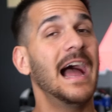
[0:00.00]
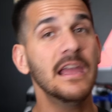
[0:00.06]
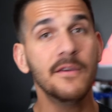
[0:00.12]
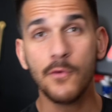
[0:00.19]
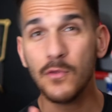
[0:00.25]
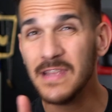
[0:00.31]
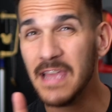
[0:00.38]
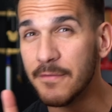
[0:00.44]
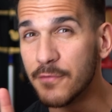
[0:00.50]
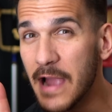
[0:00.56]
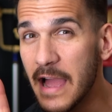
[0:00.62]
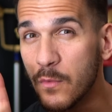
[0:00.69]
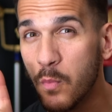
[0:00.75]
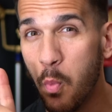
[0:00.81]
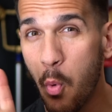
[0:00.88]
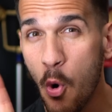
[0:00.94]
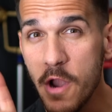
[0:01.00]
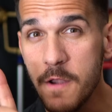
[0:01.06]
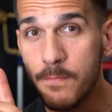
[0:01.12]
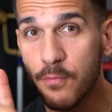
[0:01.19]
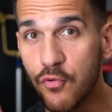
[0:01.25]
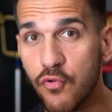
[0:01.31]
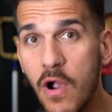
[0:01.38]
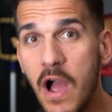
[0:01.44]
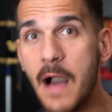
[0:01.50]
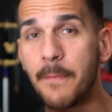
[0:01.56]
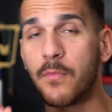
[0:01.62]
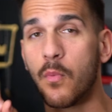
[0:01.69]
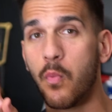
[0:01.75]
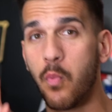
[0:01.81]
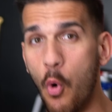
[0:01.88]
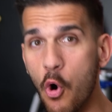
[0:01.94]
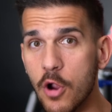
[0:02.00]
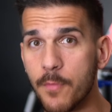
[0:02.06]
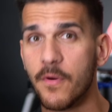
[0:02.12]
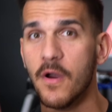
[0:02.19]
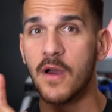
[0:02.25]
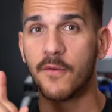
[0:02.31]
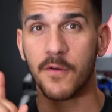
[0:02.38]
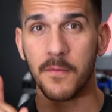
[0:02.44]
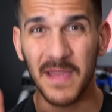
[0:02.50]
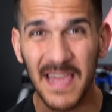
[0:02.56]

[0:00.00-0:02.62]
I have only ever had one prop warp from